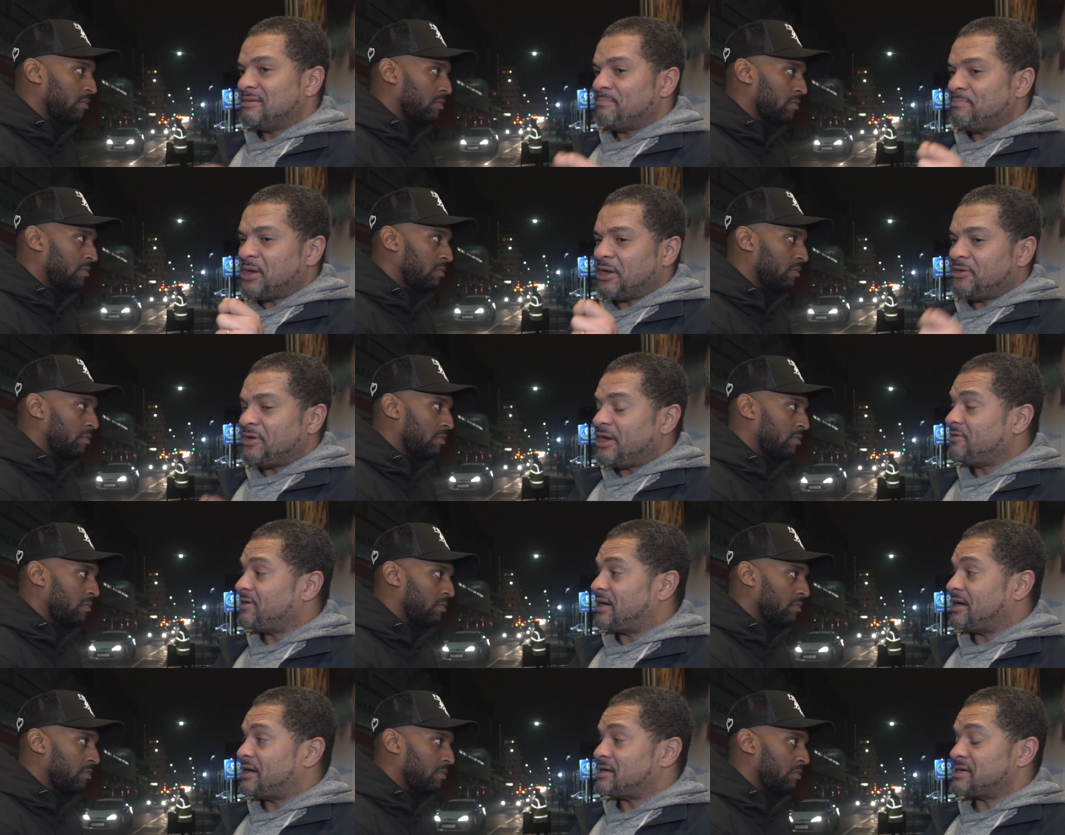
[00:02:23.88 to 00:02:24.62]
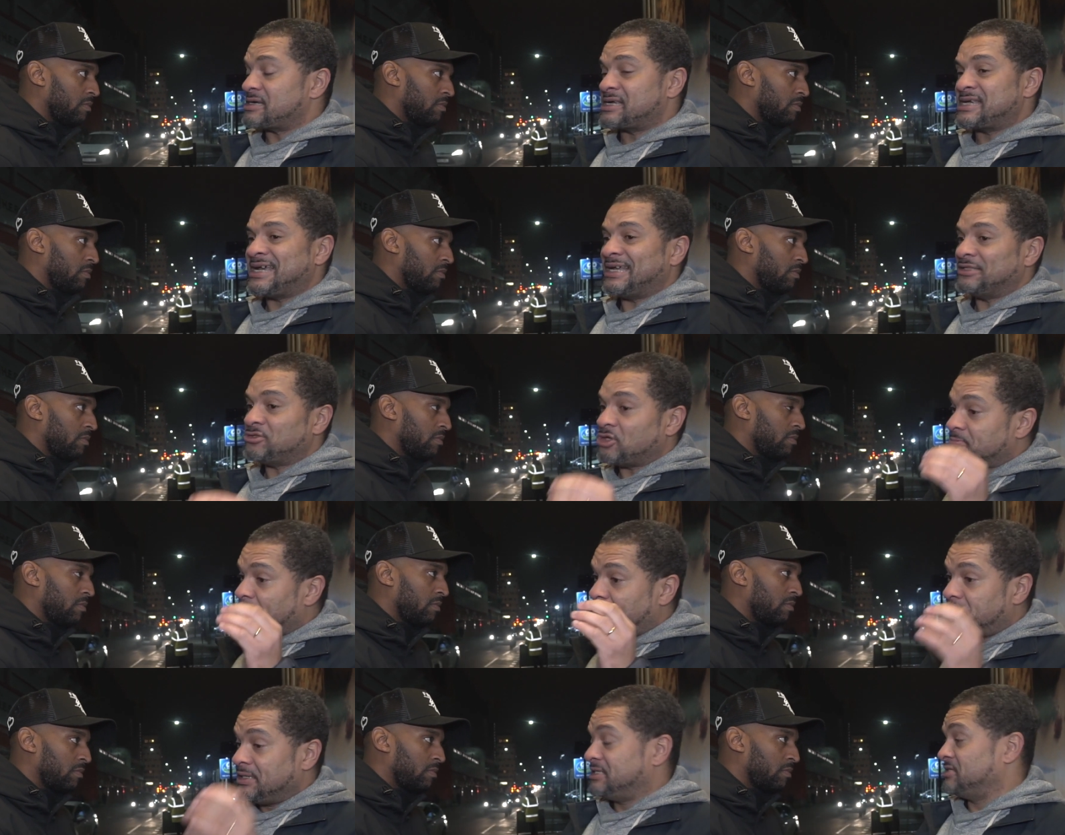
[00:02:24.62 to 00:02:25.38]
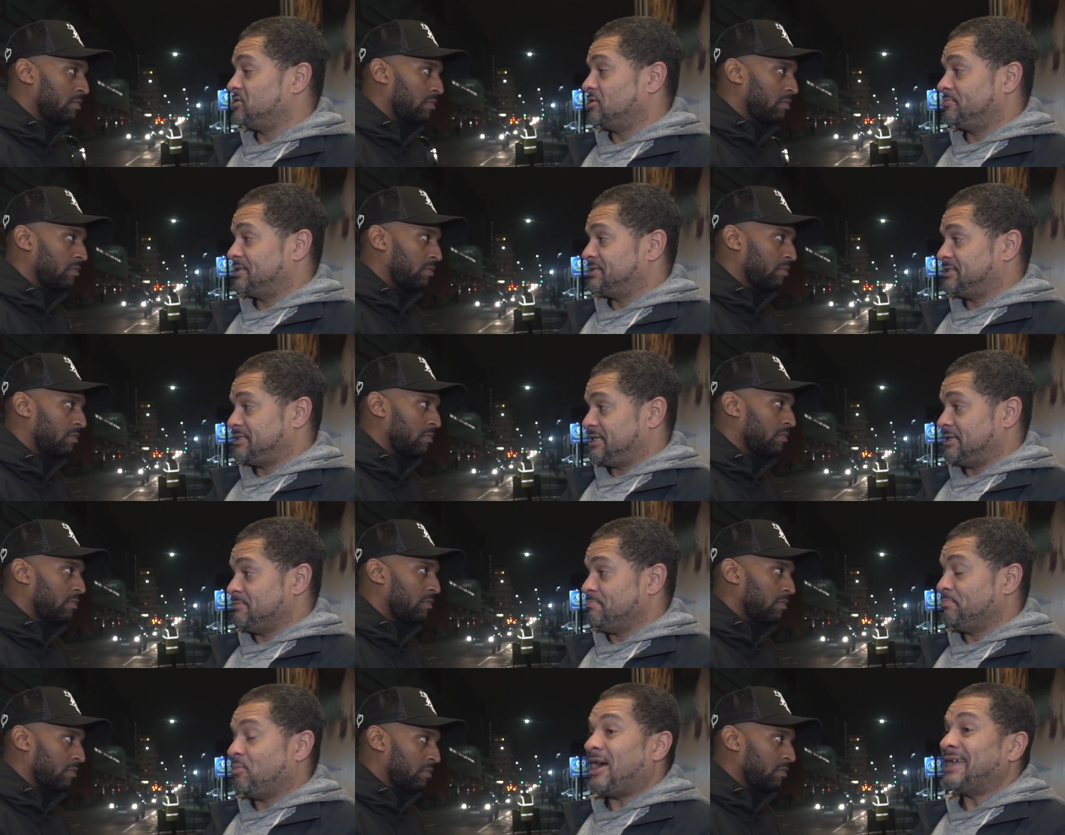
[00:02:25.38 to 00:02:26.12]
Speaker 1: Pereira cannot play the number
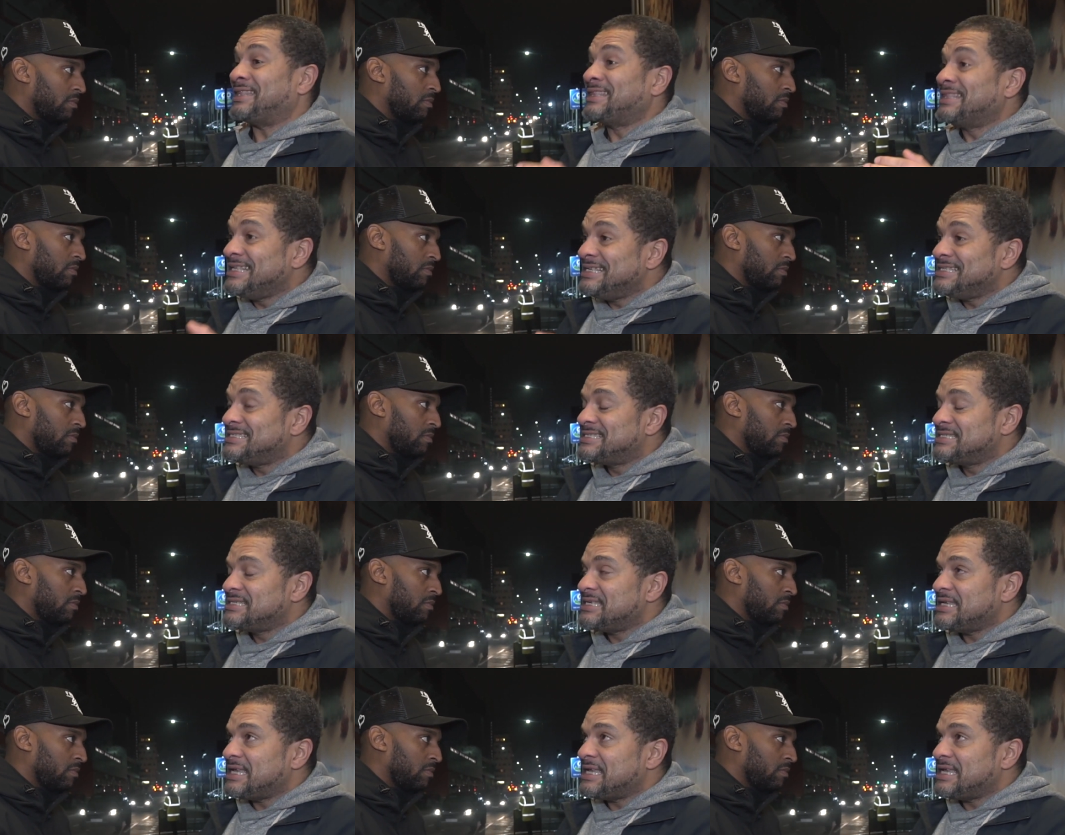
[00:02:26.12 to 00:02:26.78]
ten, but at least